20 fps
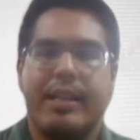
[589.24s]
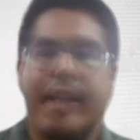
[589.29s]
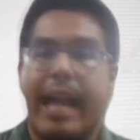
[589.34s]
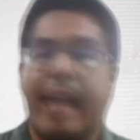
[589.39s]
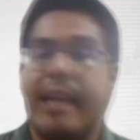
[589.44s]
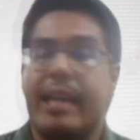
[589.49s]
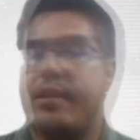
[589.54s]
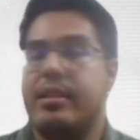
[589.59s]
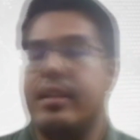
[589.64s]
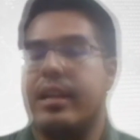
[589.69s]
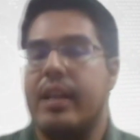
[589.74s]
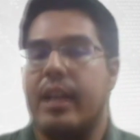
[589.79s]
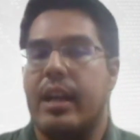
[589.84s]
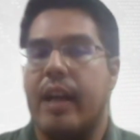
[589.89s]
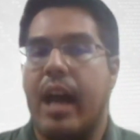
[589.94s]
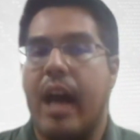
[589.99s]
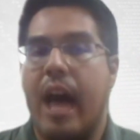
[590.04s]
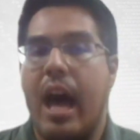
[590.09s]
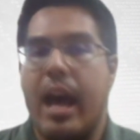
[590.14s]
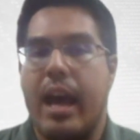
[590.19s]
challenging
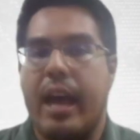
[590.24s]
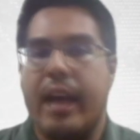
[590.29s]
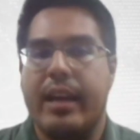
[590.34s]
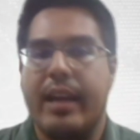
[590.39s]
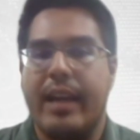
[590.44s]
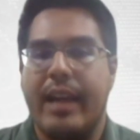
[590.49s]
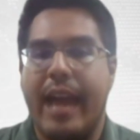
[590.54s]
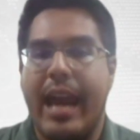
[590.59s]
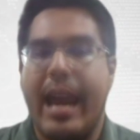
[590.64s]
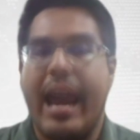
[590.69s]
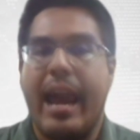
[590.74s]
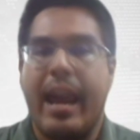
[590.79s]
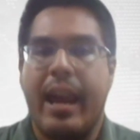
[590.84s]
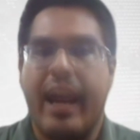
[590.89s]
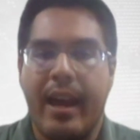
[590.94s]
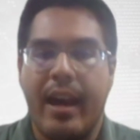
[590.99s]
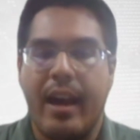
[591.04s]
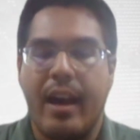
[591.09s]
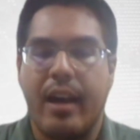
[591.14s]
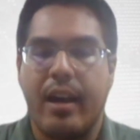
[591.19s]
the Nga and Ngeh
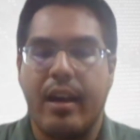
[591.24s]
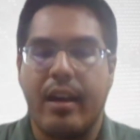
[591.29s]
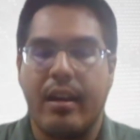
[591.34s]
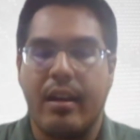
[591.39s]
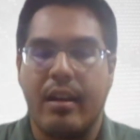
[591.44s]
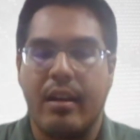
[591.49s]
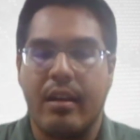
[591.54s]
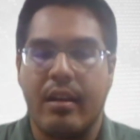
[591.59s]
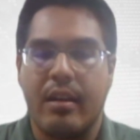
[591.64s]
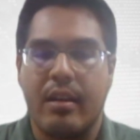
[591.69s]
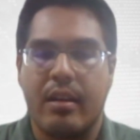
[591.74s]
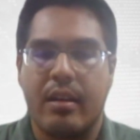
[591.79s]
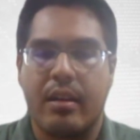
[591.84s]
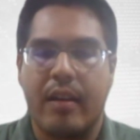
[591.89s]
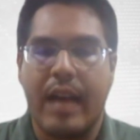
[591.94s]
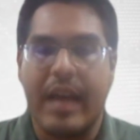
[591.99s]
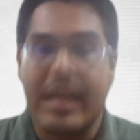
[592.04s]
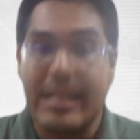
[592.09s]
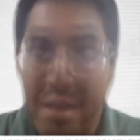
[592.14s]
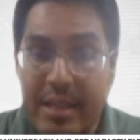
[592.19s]
uh,
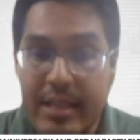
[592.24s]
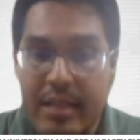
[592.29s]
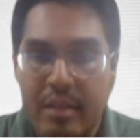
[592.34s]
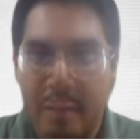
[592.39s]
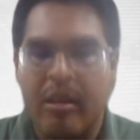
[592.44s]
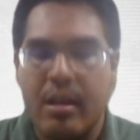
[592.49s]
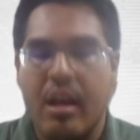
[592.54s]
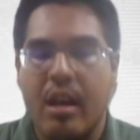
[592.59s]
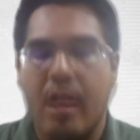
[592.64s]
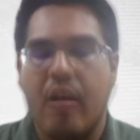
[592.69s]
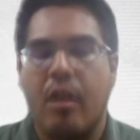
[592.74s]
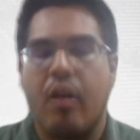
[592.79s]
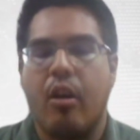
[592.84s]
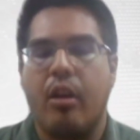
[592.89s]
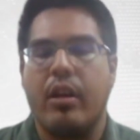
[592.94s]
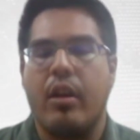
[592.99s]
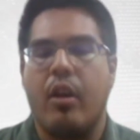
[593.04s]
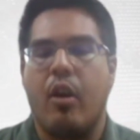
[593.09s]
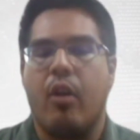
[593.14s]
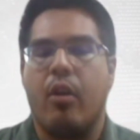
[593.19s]
cousin
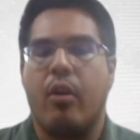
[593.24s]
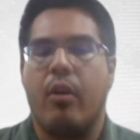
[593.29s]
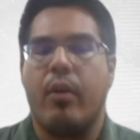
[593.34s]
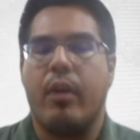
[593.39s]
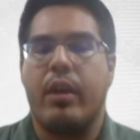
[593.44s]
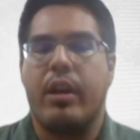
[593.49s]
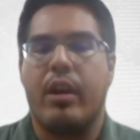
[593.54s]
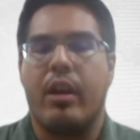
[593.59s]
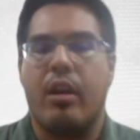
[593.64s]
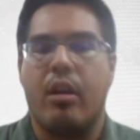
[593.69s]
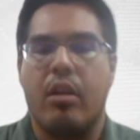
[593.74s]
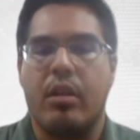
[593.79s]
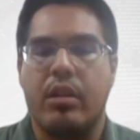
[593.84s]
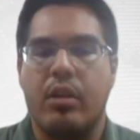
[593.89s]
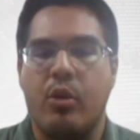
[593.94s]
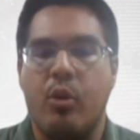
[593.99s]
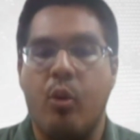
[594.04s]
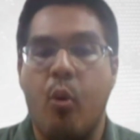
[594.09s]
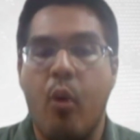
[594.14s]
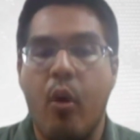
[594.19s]
or, or what they call
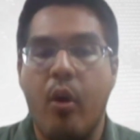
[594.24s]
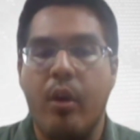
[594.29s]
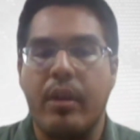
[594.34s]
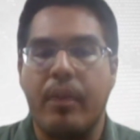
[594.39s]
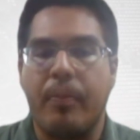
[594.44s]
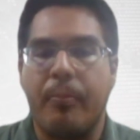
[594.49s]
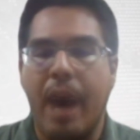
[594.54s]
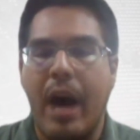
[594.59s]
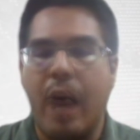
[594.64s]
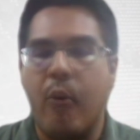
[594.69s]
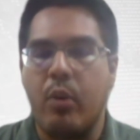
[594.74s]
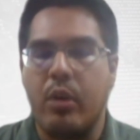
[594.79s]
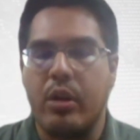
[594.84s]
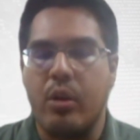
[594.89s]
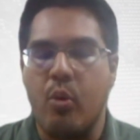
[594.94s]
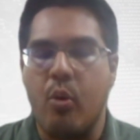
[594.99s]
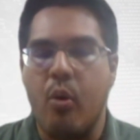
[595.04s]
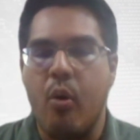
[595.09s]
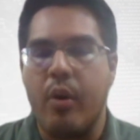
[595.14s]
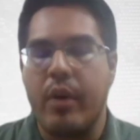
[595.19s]
the duo, the power
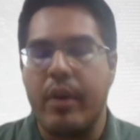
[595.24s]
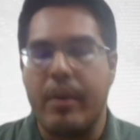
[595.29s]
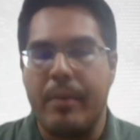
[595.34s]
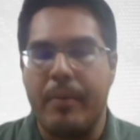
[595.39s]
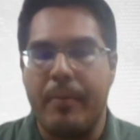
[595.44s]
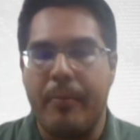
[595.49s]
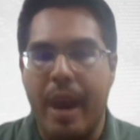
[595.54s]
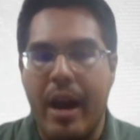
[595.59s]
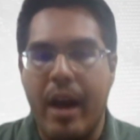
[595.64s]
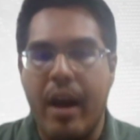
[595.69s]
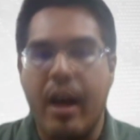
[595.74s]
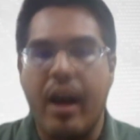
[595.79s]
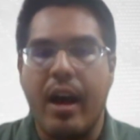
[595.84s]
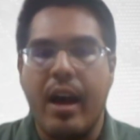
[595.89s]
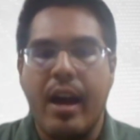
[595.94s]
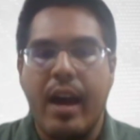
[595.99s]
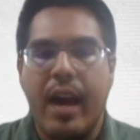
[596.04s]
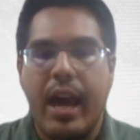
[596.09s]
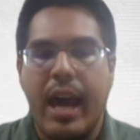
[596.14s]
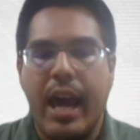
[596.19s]
duo in
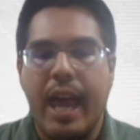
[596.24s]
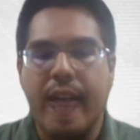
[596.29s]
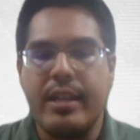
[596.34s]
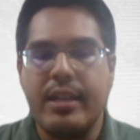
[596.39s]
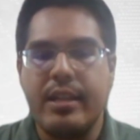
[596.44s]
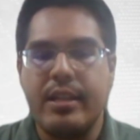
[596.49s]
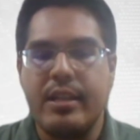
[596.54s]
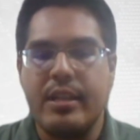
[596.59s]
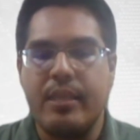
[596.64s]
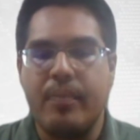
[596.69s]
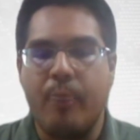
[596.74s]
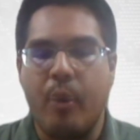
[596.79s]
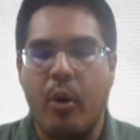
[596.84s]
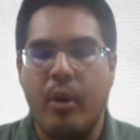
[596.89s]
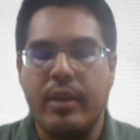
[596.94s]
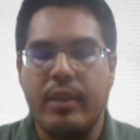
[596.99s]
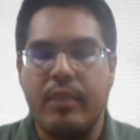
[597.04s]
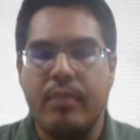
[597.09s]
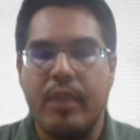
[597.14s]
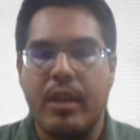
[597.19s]
Perak. And this is
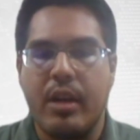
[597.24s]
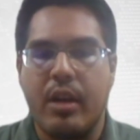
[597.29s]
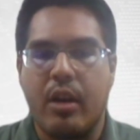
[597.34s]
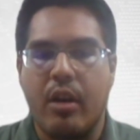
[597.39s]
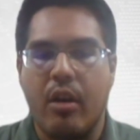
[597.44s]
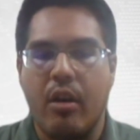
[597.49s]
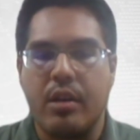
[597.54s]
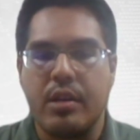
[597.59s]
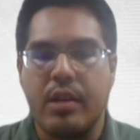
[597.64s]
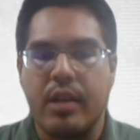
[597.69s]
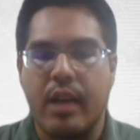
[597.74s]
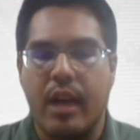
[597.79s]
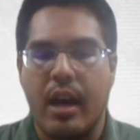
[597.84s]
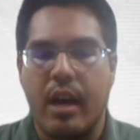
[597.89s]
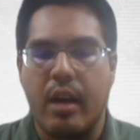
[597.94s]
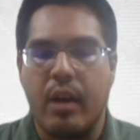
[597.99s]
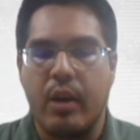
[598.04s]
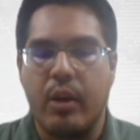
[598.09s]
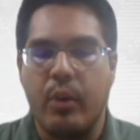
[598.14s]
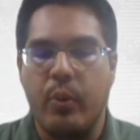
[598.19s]
important because
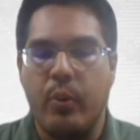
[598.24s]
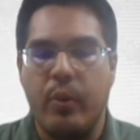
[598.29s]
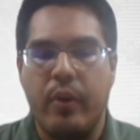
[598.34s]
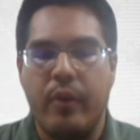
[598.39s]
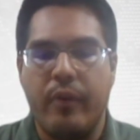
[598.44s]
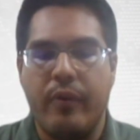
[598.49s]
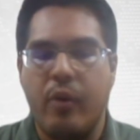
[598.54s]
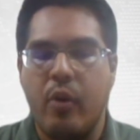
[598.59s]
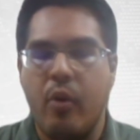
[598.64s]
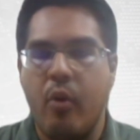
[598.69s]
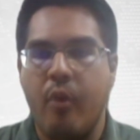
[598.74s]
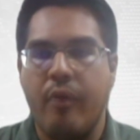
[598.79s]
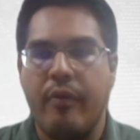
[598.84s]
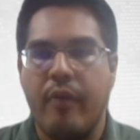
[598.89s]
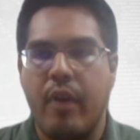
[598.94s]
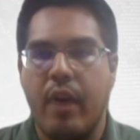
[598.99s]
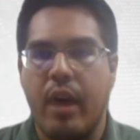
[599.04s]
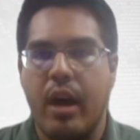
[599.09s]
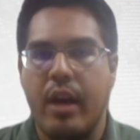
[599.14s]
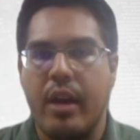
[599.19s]
uh, we've
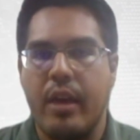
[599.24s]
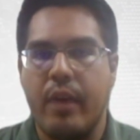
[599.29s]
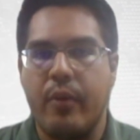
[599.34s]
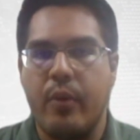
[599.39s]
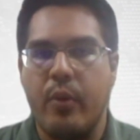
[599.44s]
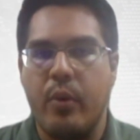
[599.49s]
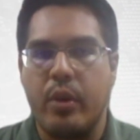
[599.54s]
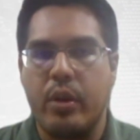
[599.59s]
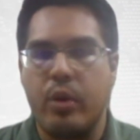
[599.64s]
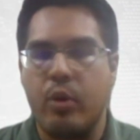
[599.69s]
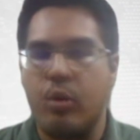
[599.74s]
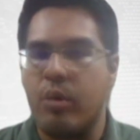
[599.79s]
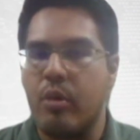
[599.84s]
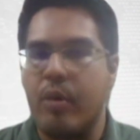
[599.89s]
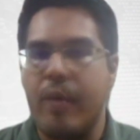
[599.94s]
known, for, uh, if we were to